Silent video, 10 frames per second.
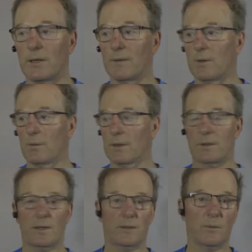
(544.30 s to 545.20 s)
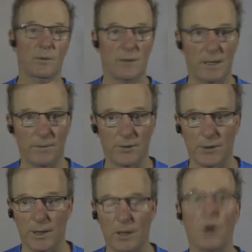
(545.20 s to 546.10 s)
If you want to say someone's evil
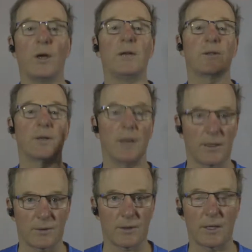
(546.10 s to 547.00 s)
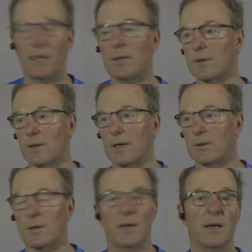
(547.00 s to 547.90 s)
today, oh, he's a Nazi. He's a
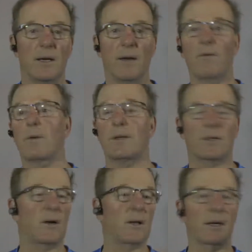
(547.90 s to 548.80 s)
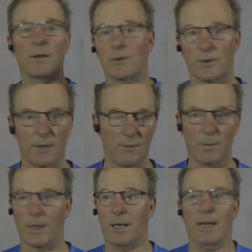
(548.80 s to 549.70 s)
Nazi. Everybody's calling
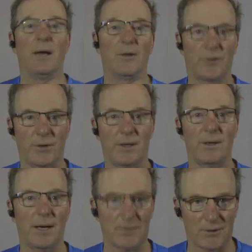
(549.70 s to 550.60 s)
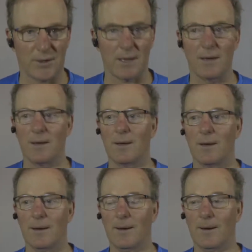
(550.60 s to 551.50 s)
everybody else a Nazi.
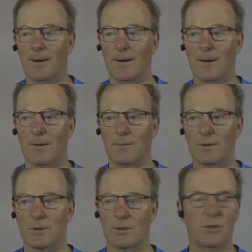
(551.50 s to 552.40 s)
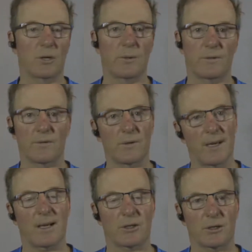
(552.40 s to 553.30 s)
Which is German for
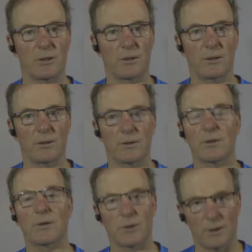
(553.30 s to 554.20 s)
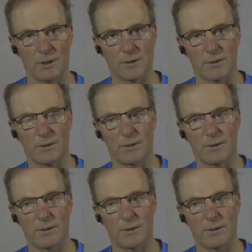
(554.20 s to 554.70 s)
National Socialist.